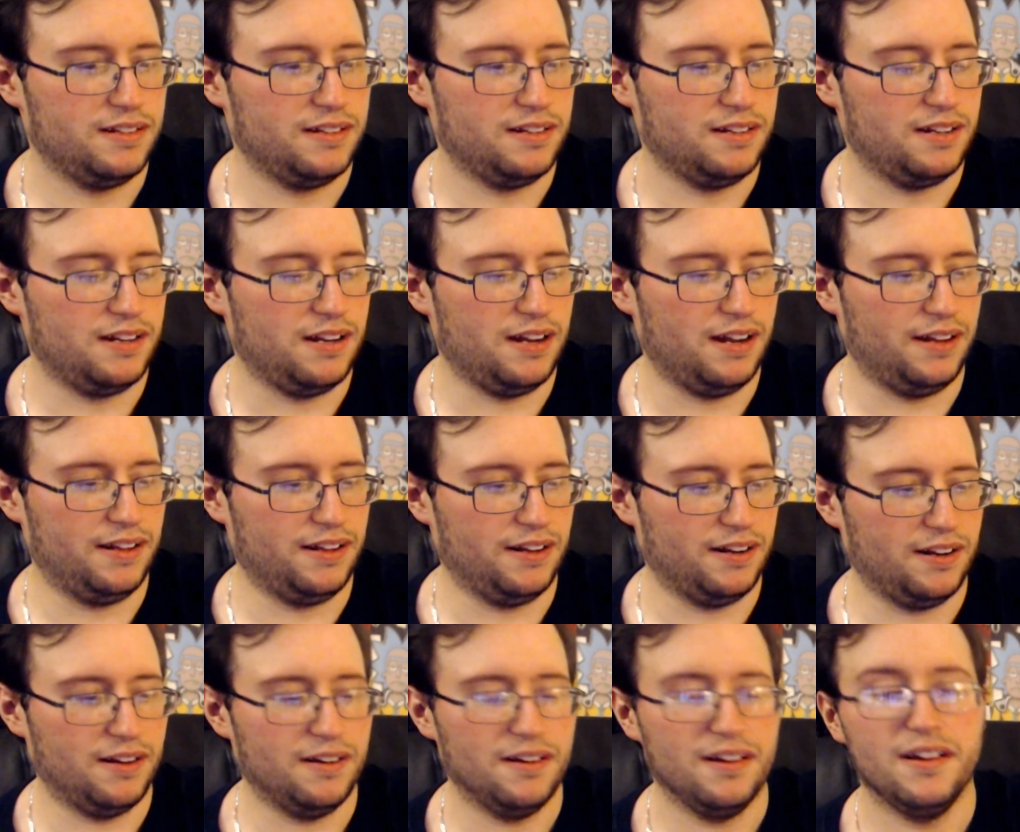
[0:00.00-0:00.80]
All right,
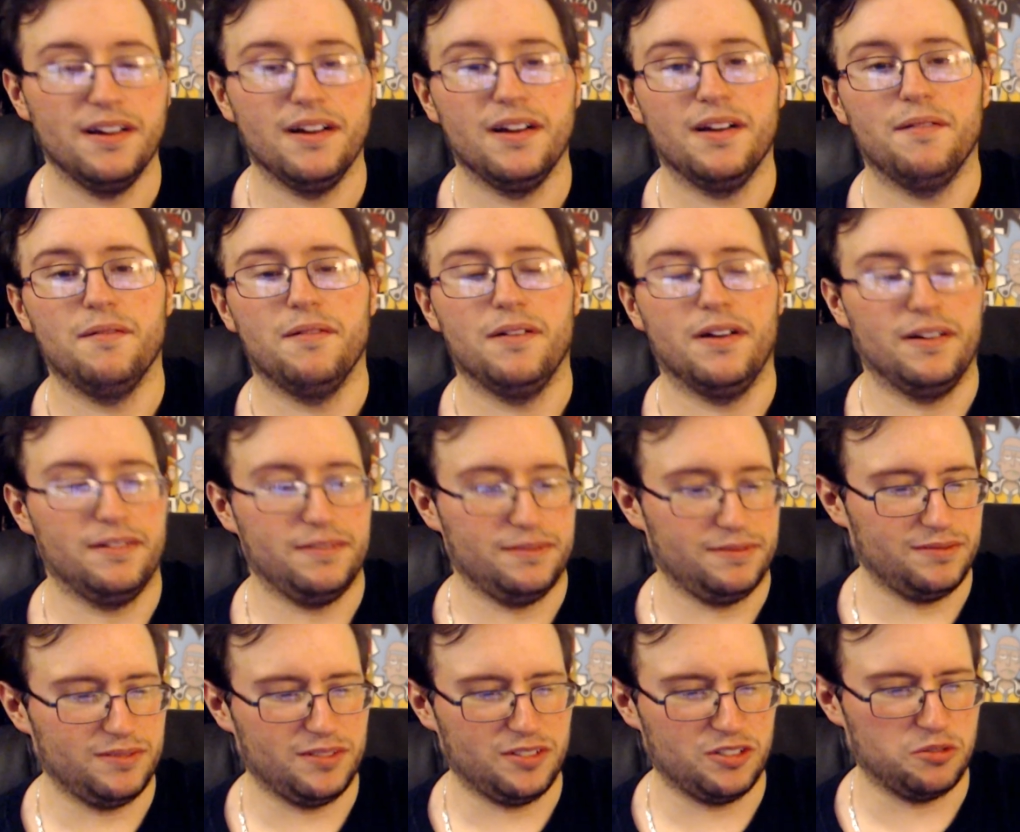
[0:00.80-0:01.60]
there you go.
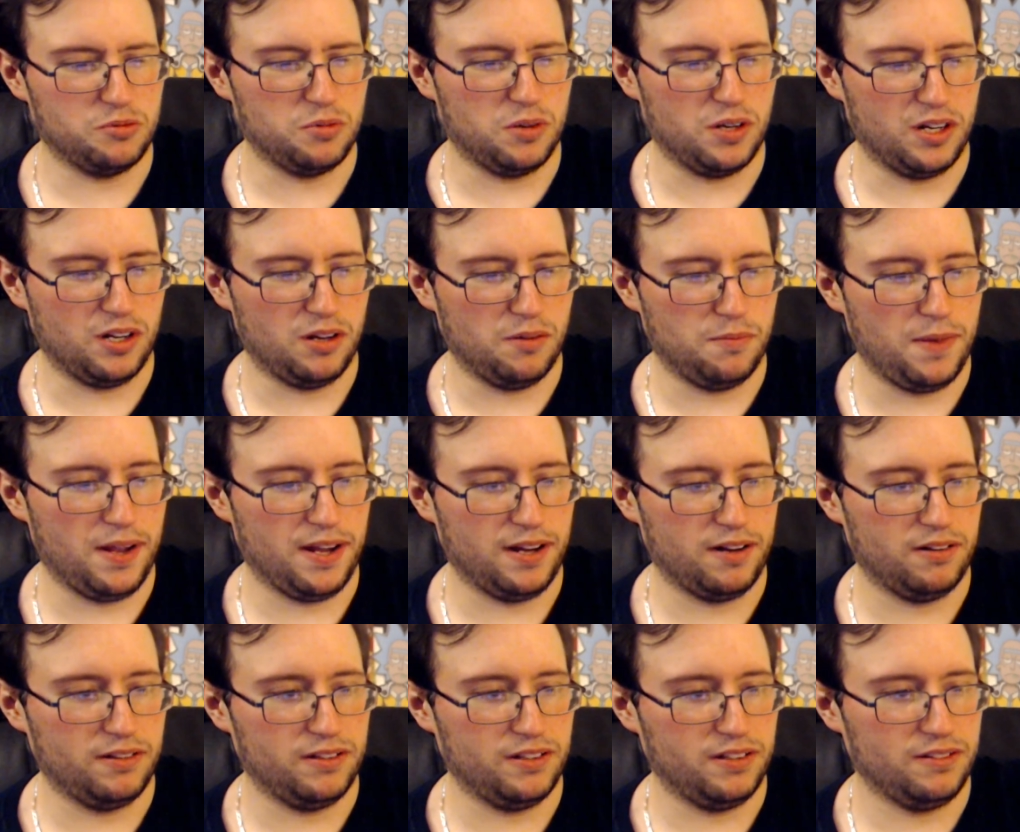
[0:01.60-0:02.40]
Just want to go
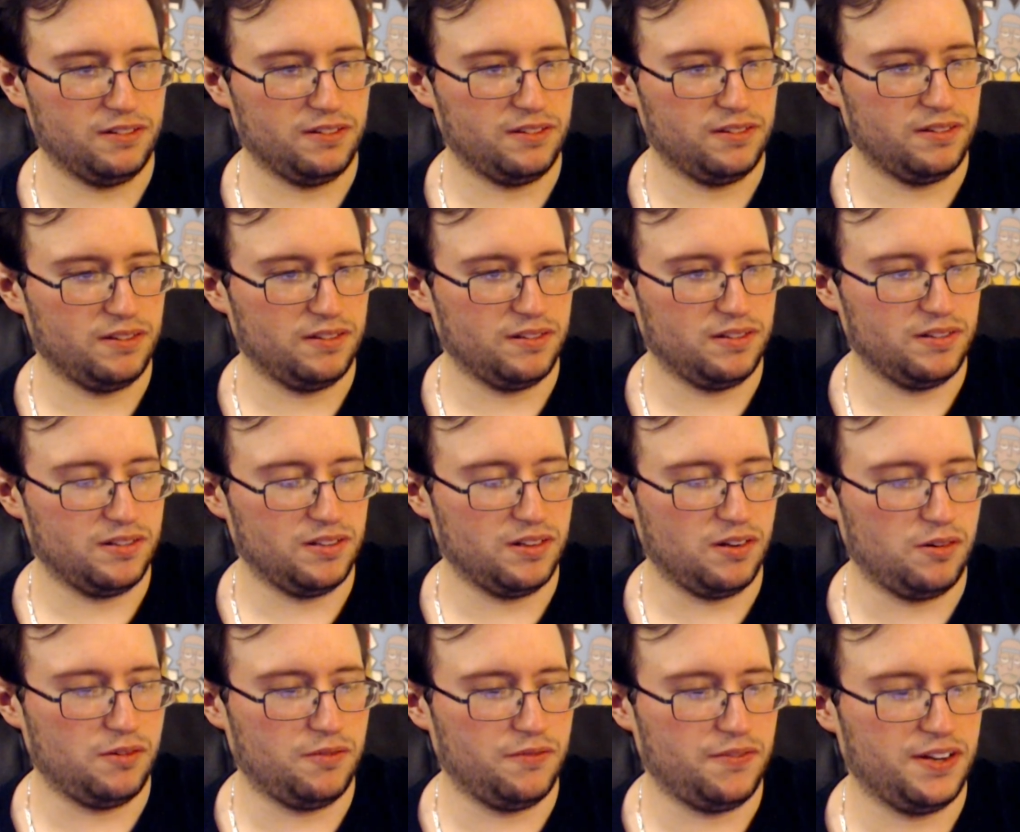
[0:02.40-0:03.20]
back on. That's the
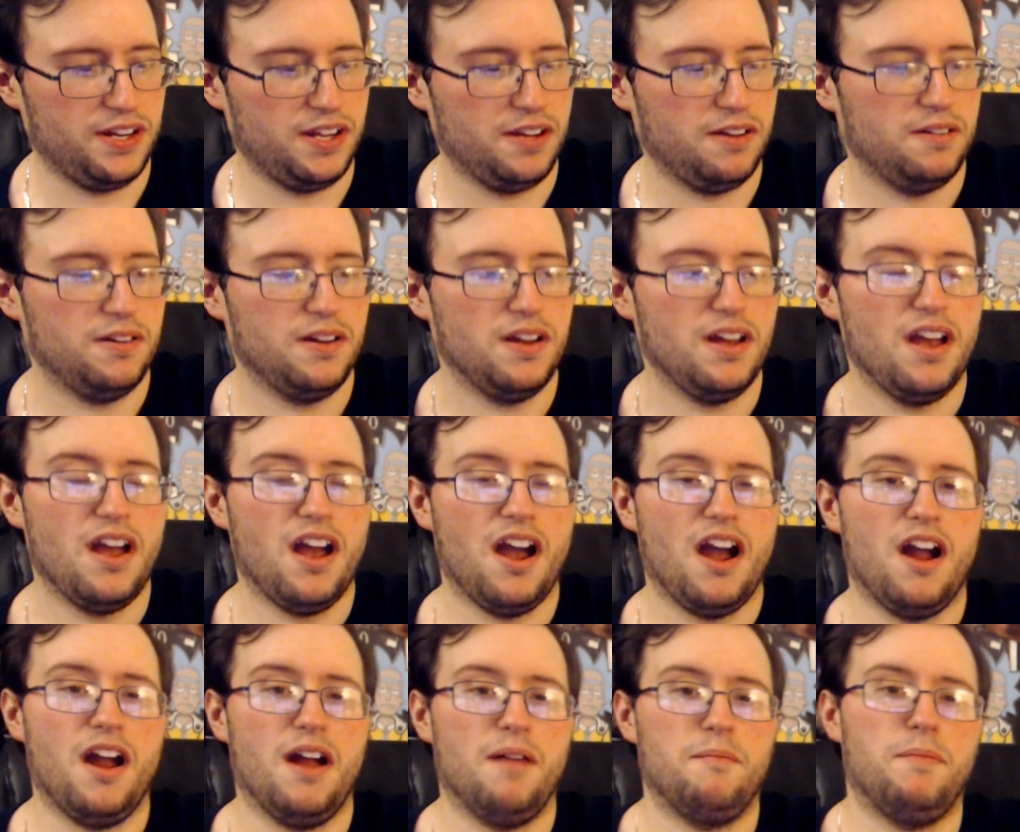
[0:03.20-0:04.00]
wrong video.
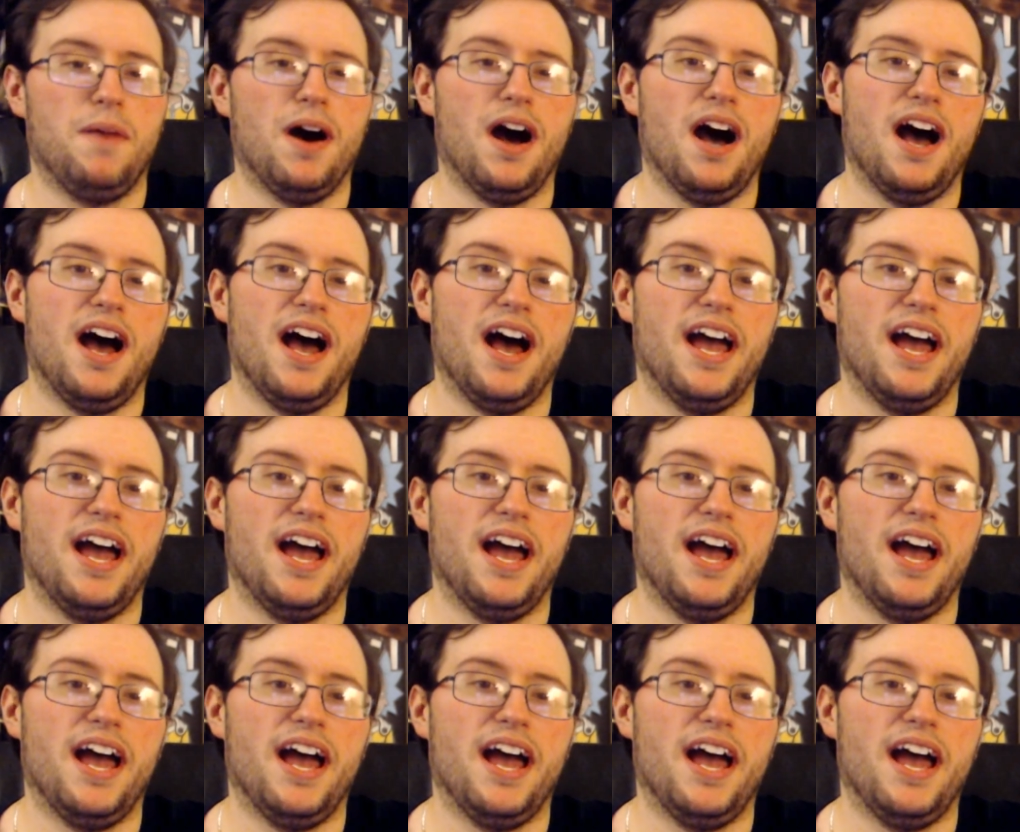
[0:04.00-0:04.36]
All right, bye.